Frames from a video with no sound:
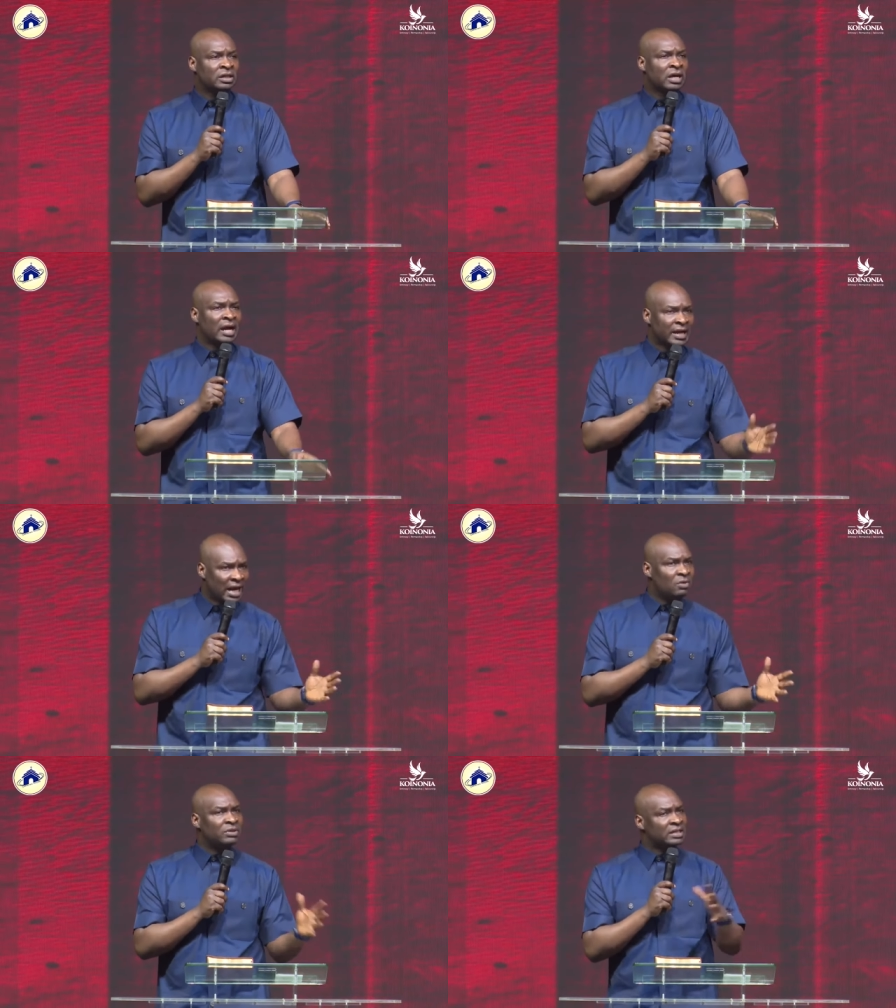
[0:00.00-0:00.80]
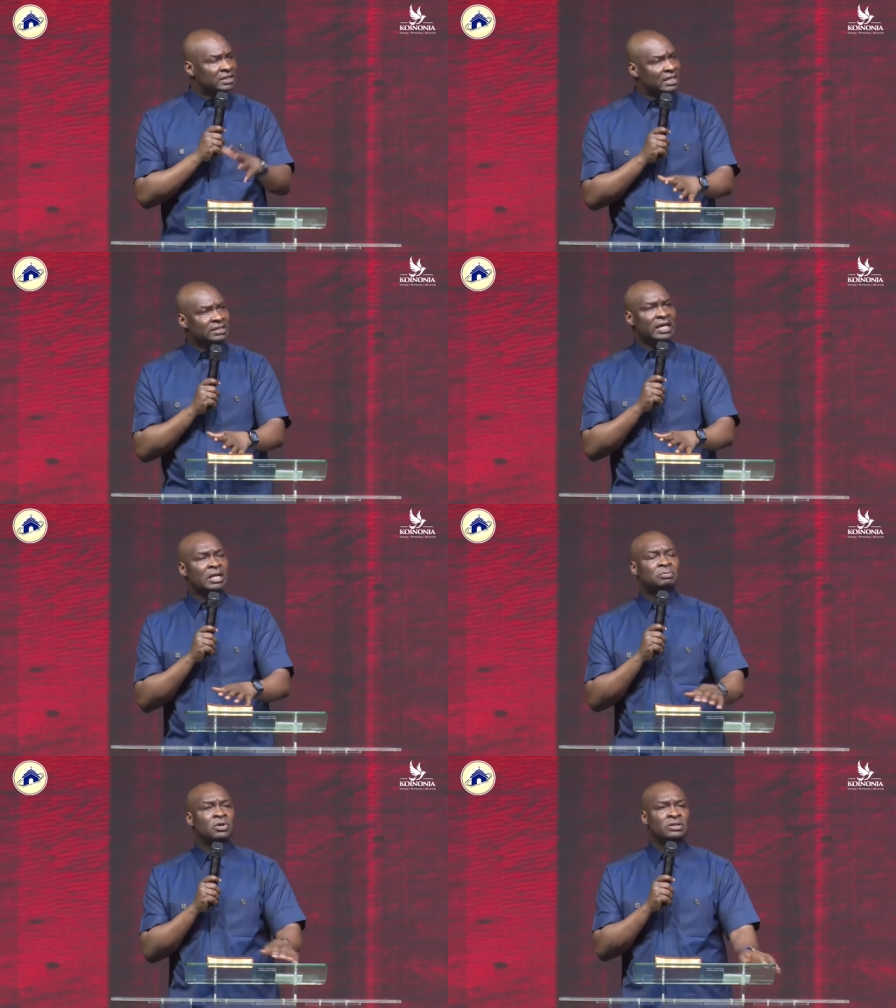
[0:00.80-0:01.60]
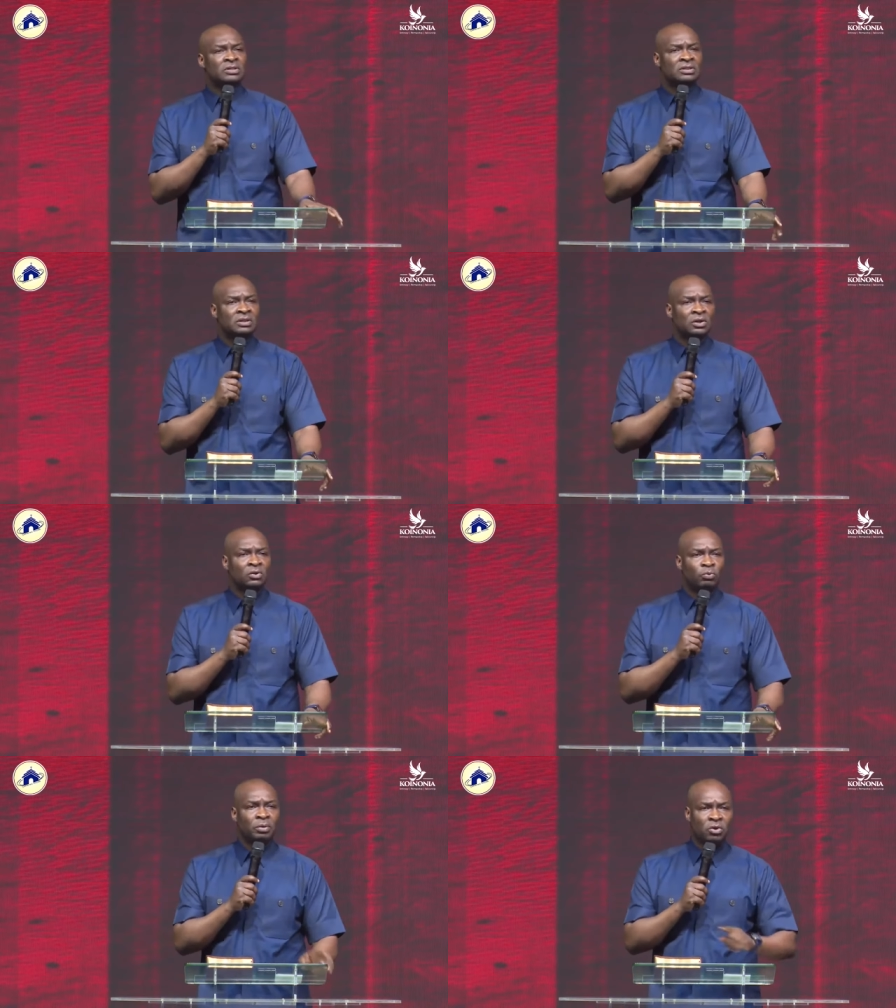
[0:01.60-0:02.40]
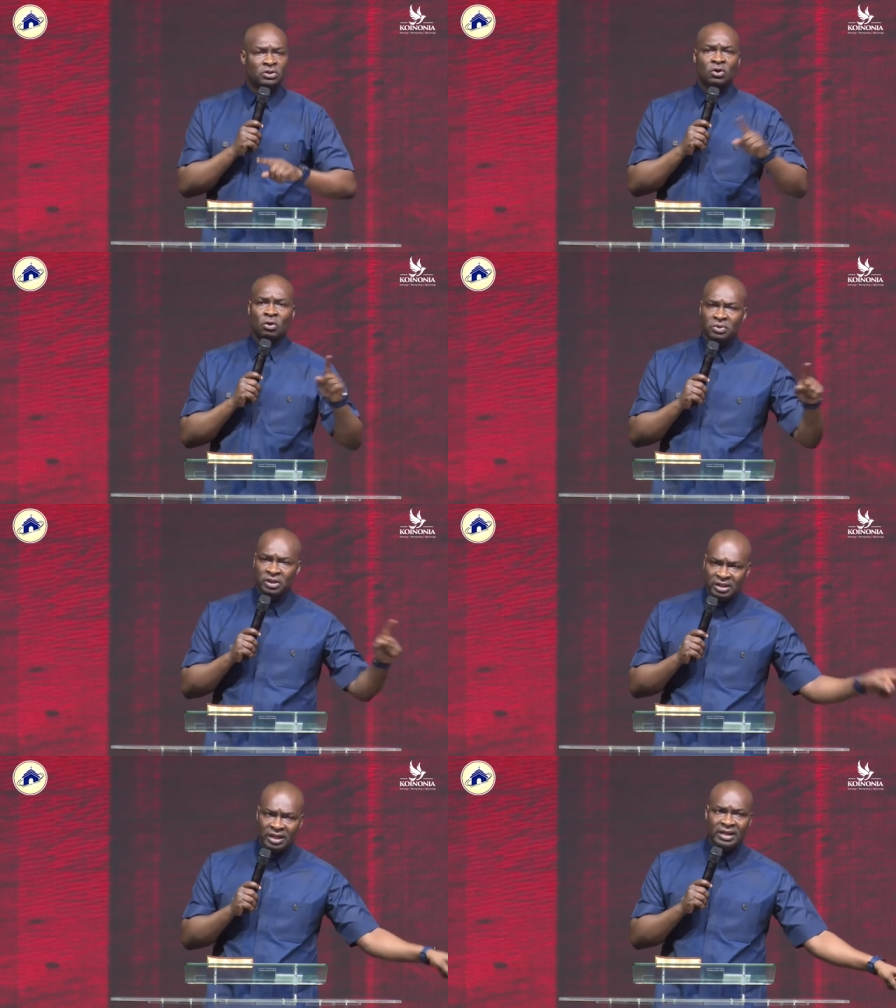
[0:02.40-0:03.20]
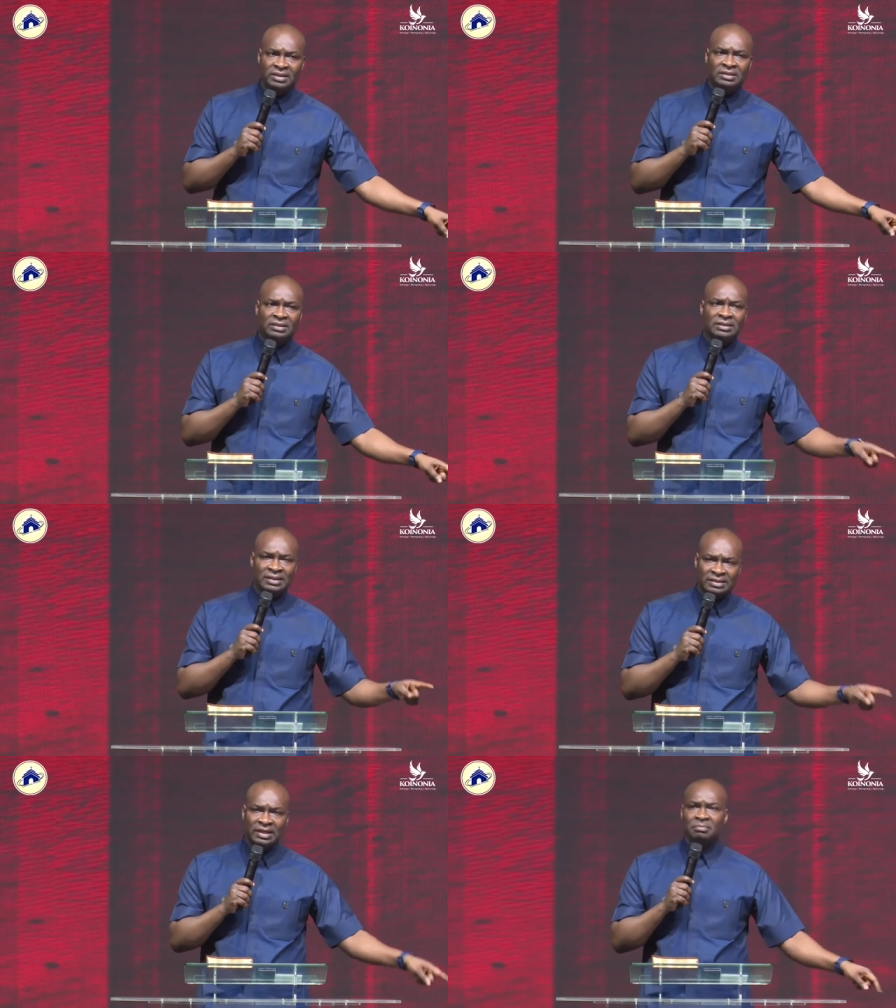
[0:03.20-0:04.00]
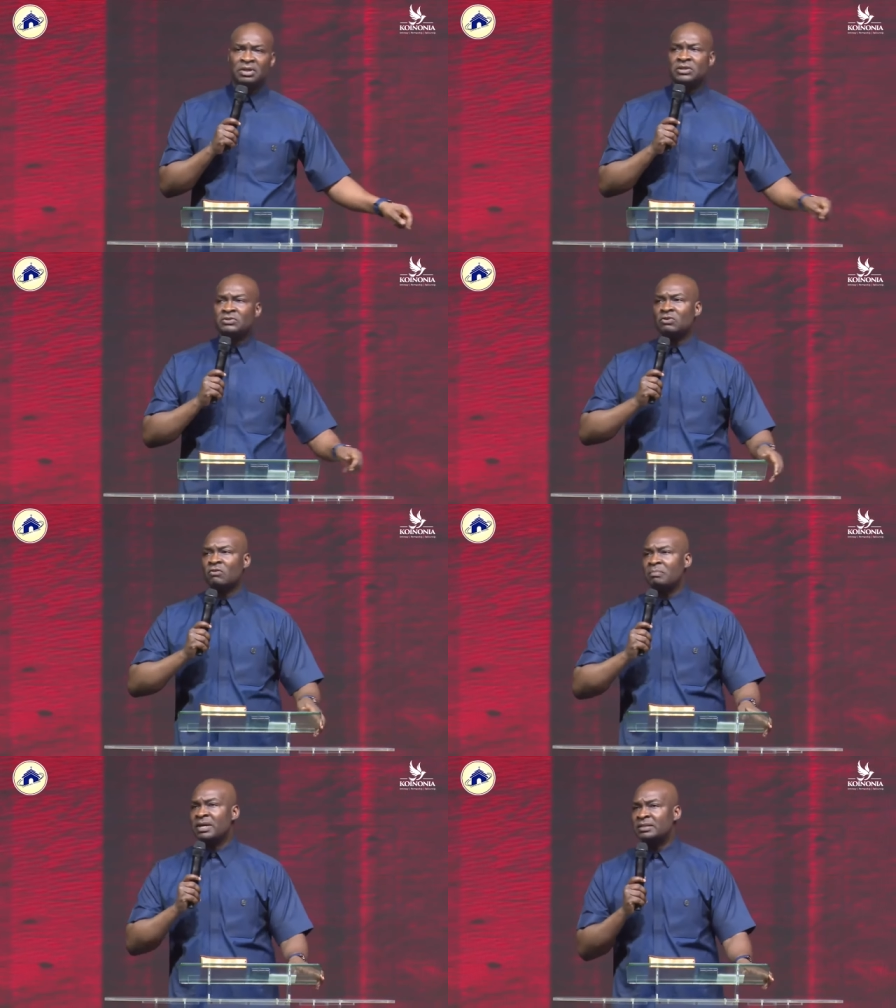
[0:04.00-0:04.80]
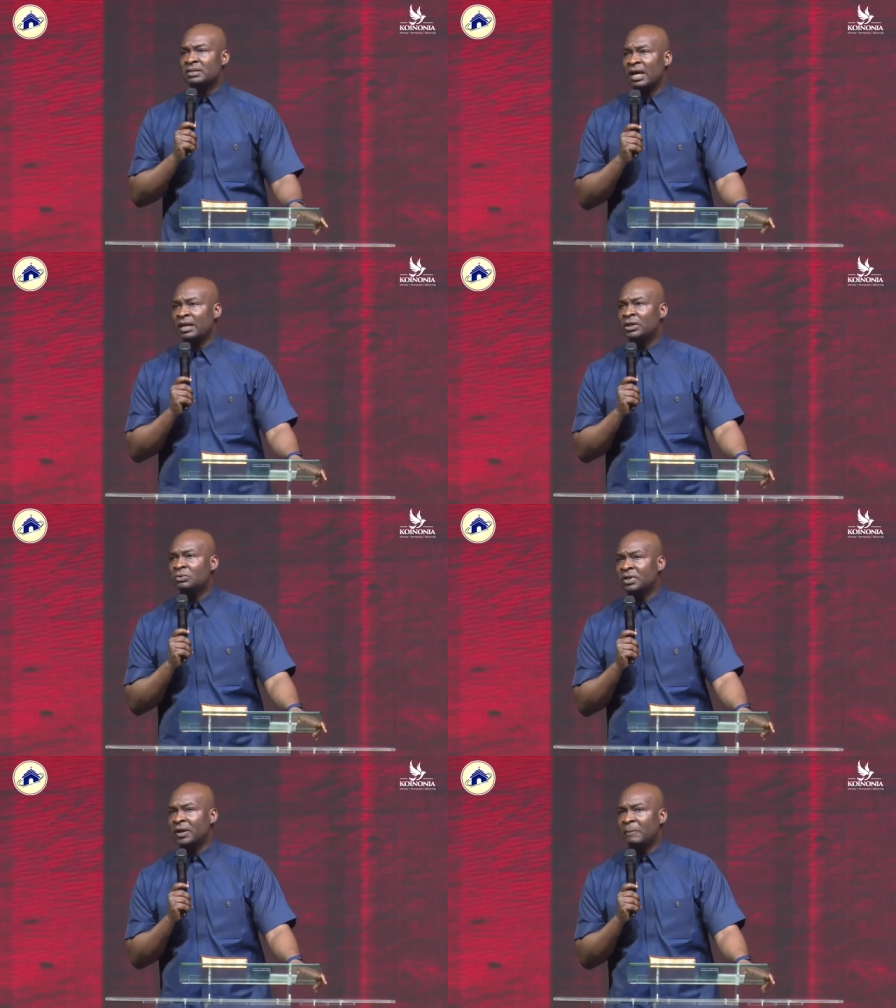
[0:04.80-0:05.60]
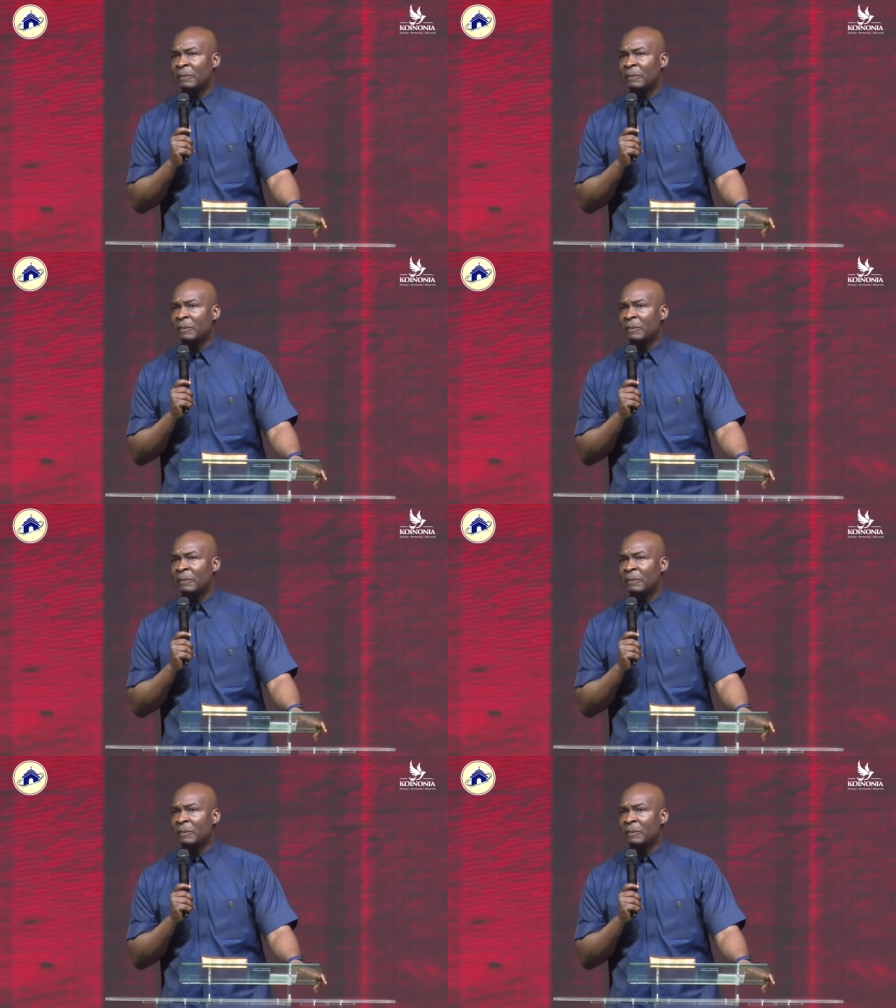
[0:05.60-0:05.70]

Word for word: And now that he has helped us, we must communicate the same ministry of mercy. Hallelujah.